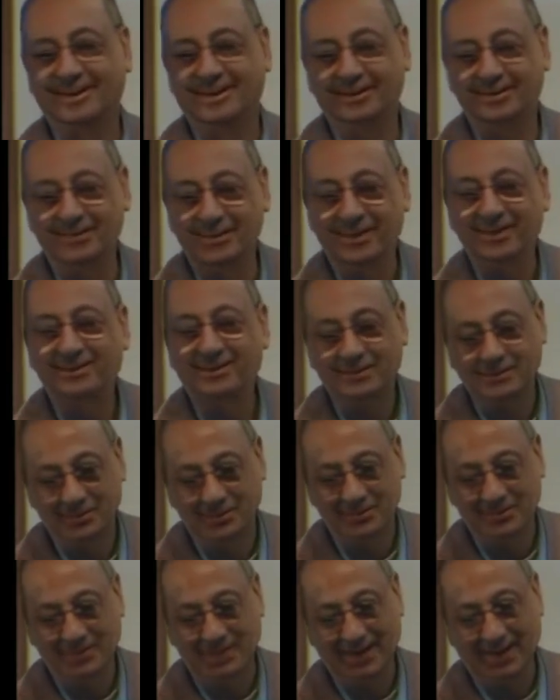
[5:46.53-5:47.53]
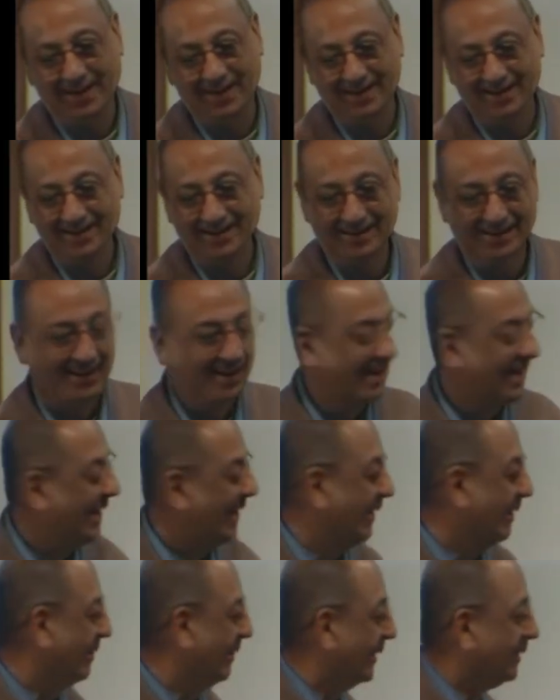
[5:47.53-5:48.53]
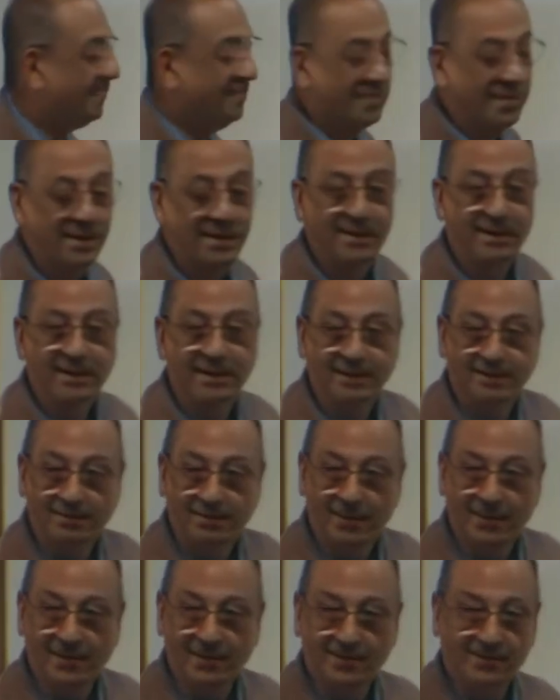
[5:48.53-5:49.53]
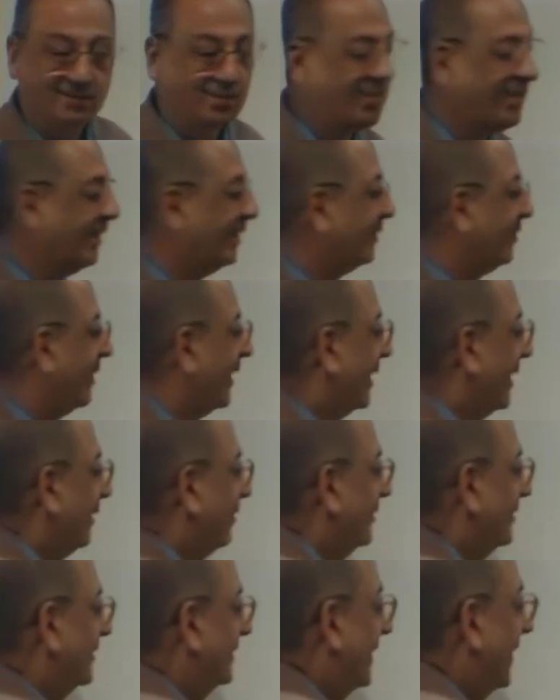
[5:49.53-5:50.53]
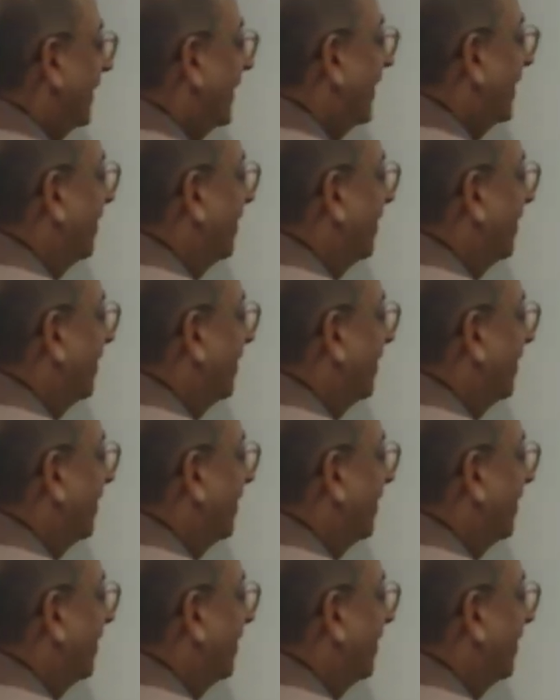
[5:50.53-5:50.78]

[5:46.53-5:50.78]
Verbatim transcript: remains kun. Huh? But many, many students make a mistake